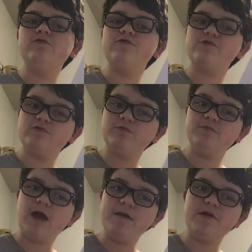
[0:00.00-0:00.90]
used
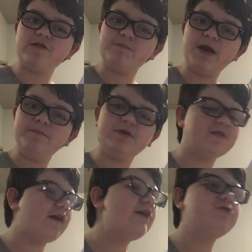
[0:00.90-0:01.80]
MS Paint
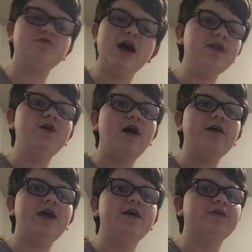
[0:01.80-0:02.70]
because I do not know
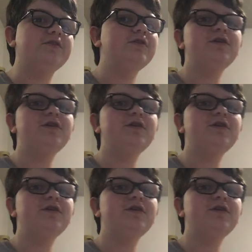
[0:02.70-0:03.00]
how to edit.